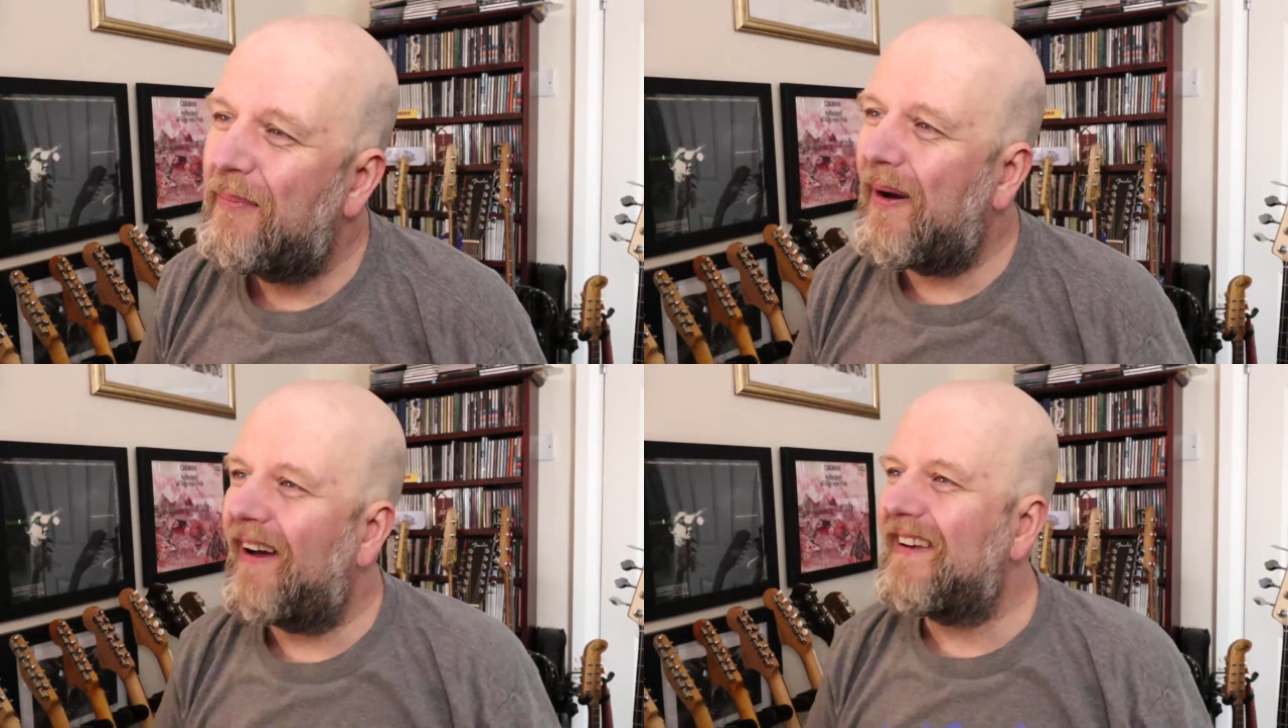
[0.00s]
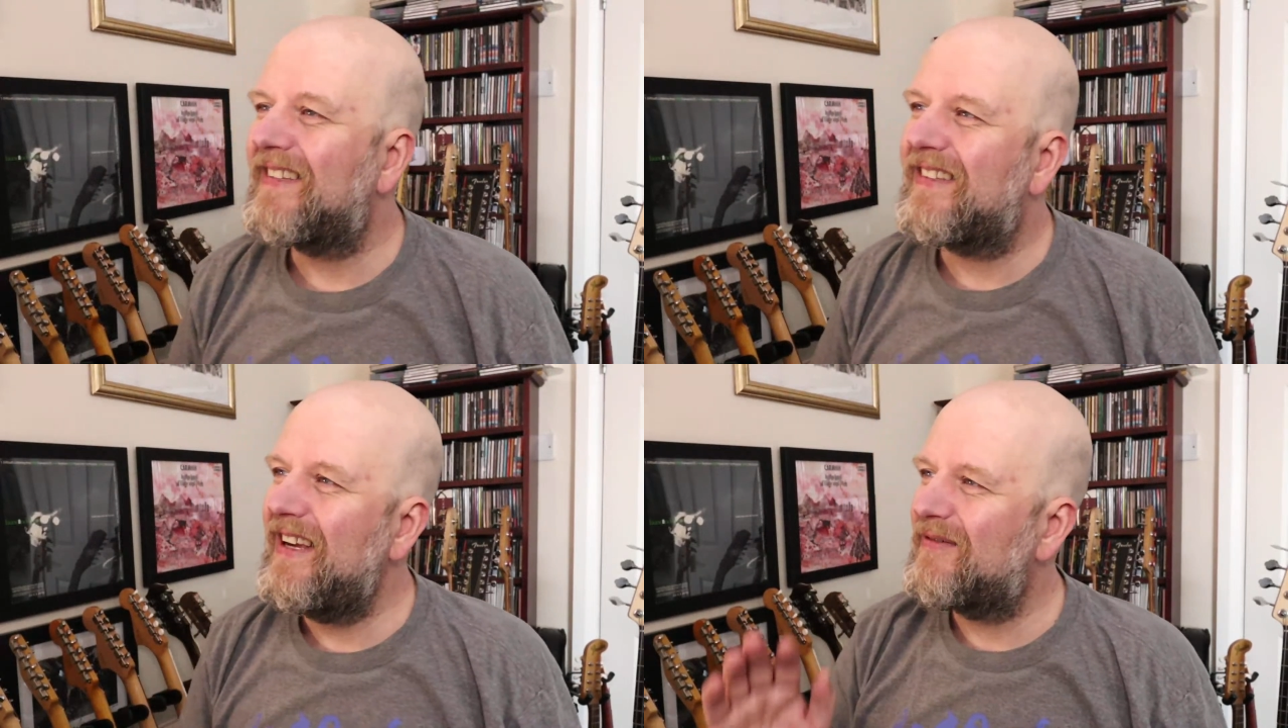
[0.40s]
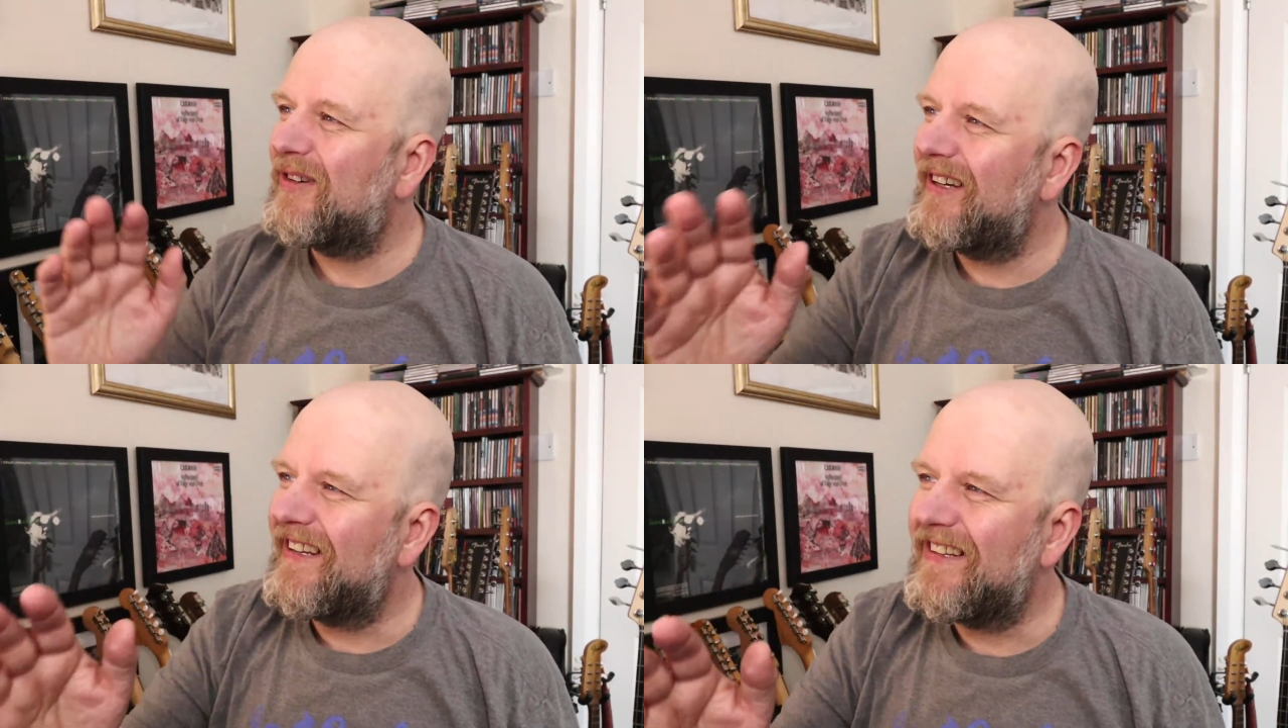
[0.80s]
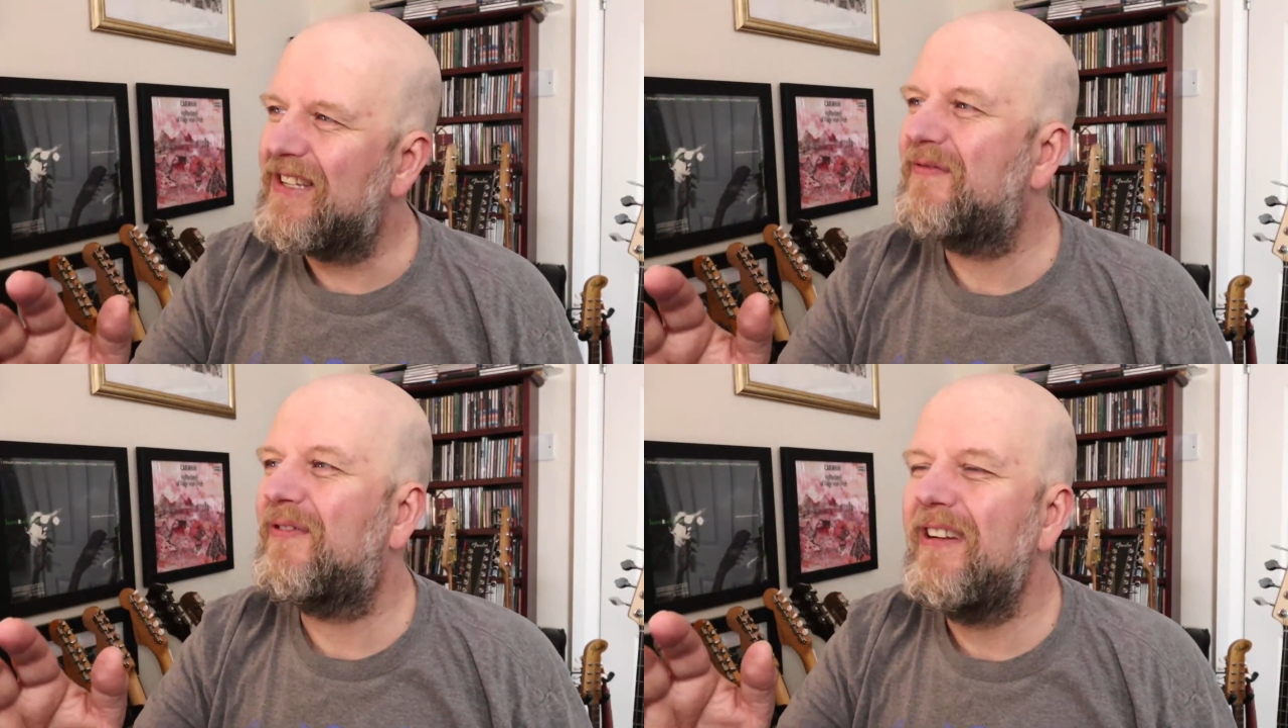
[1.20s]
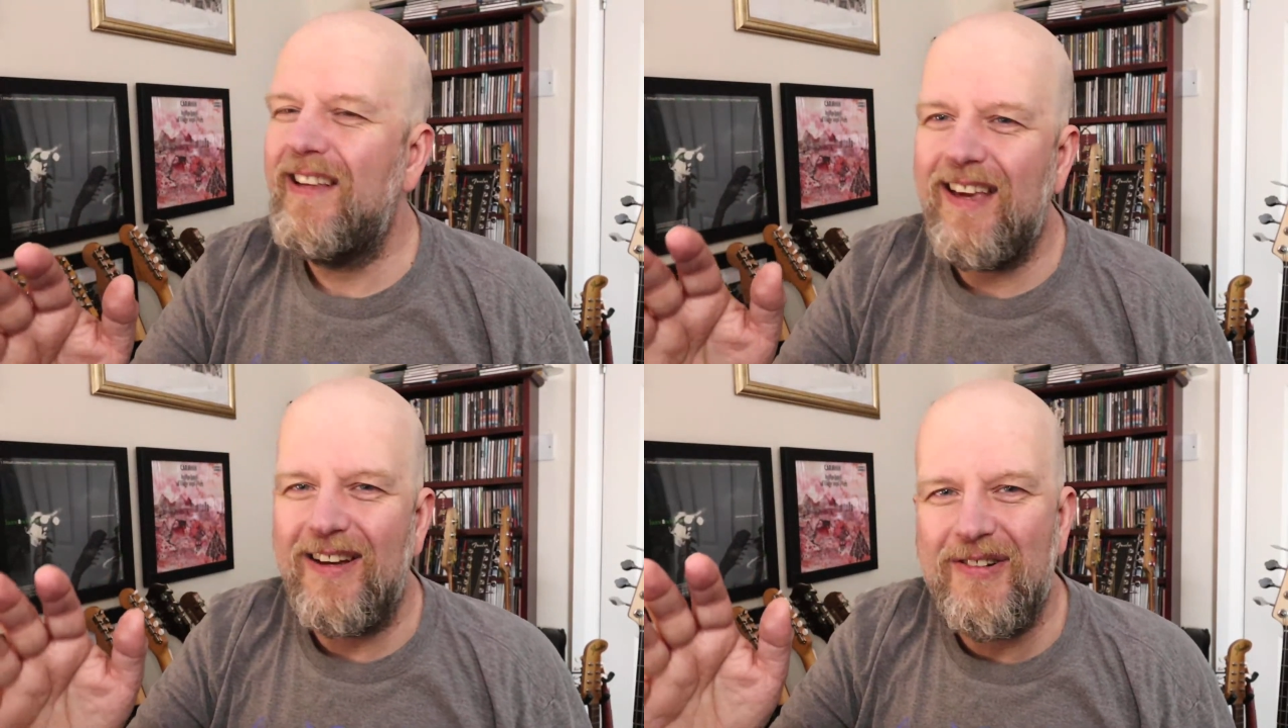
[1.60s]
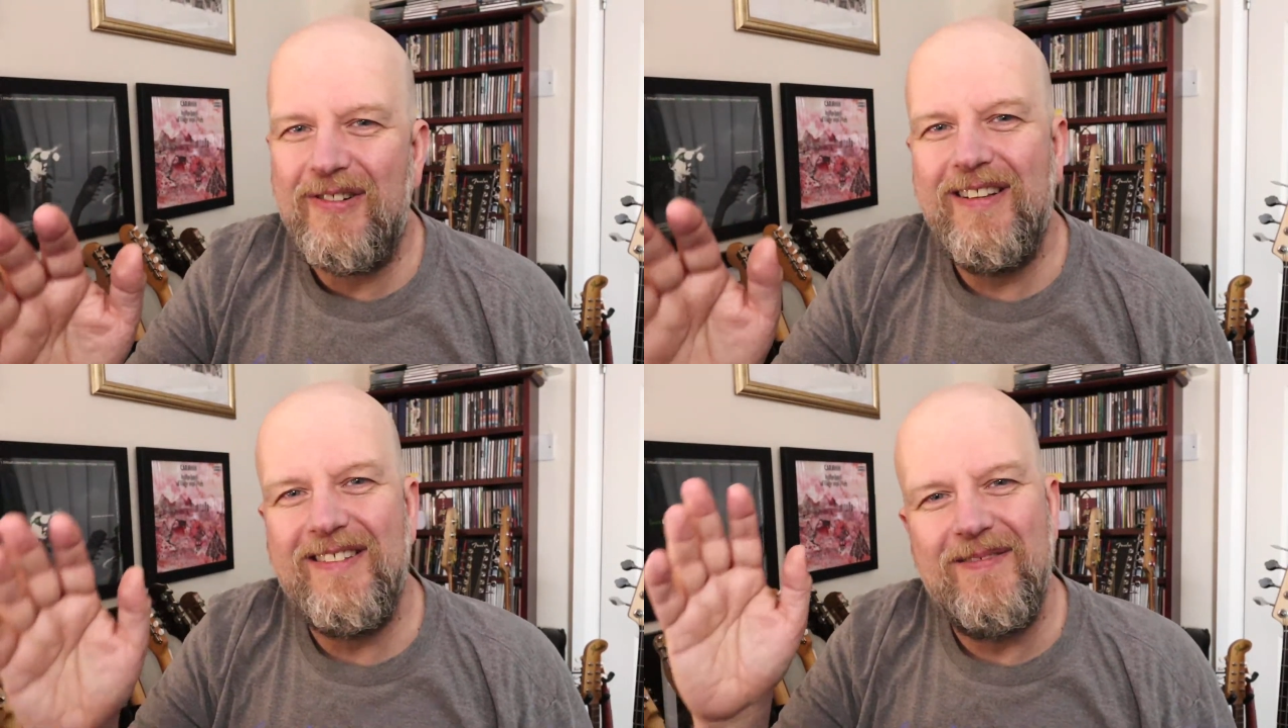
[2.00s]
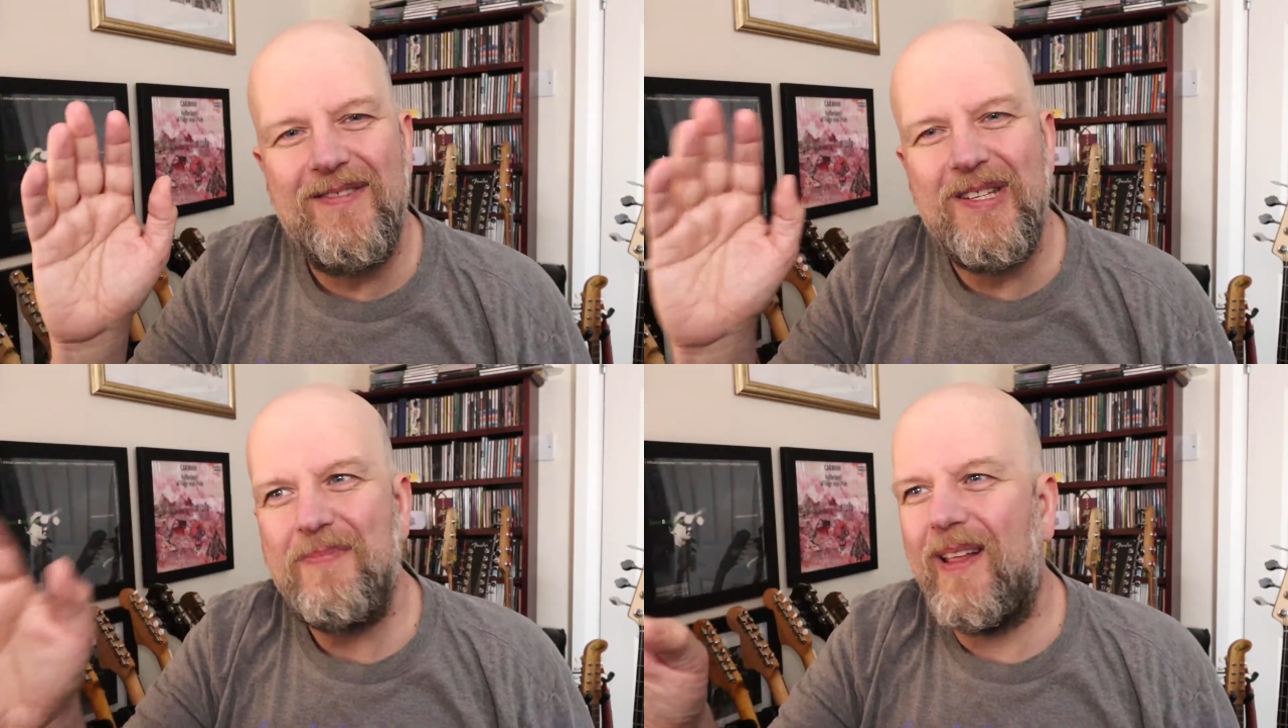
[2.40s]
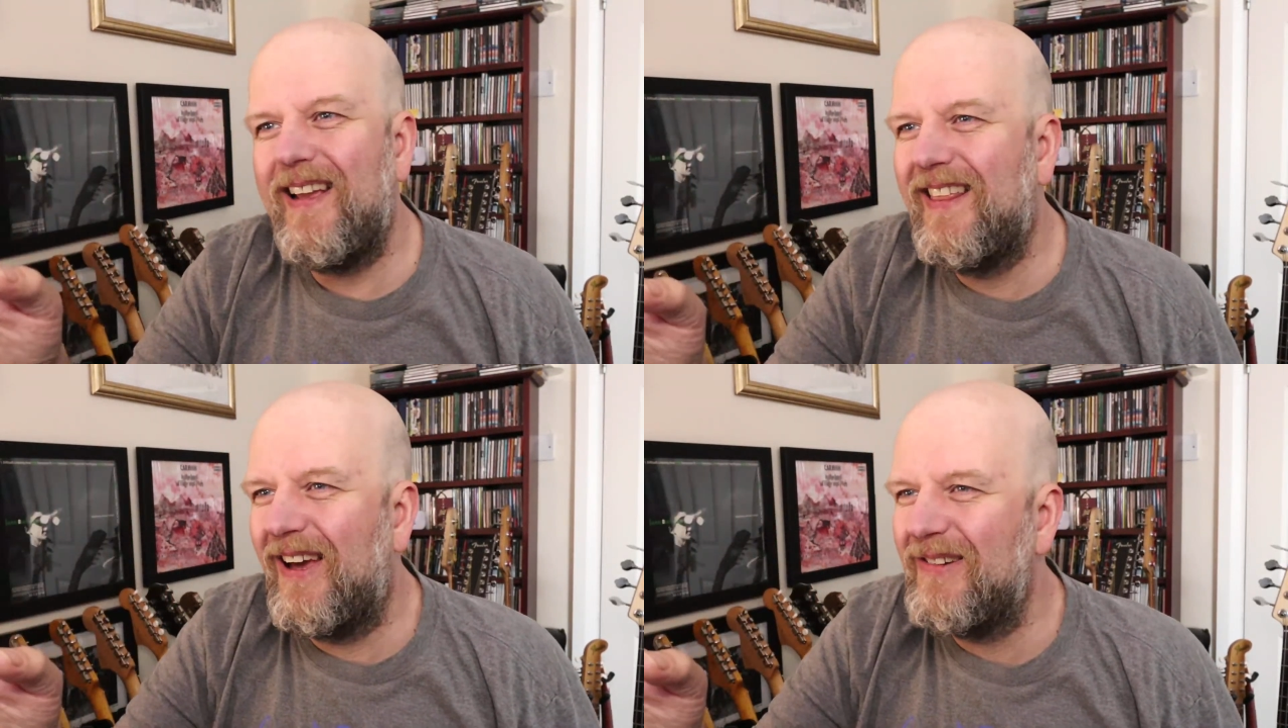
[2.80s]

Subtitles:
but it's their right in this free country to display